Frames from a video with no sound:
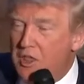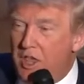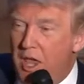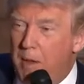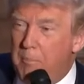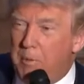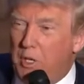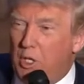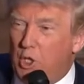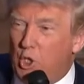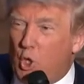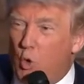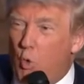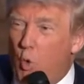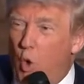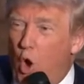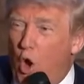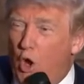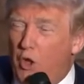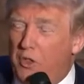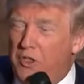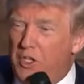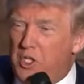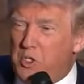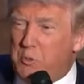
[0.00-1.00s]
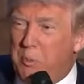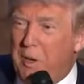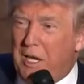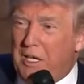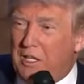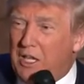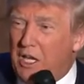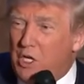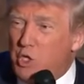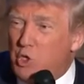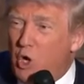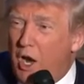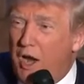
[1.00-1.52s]
They build a wall this
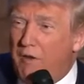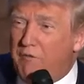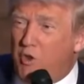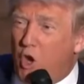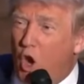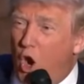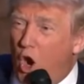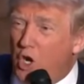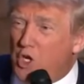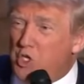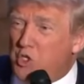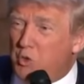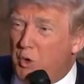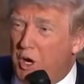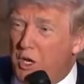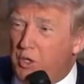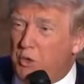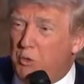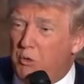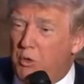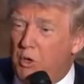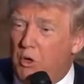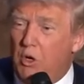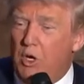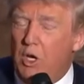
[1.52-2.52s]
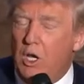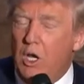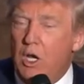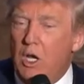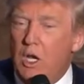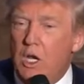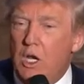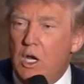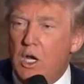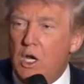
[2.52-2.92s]
big. They drive cars right through it.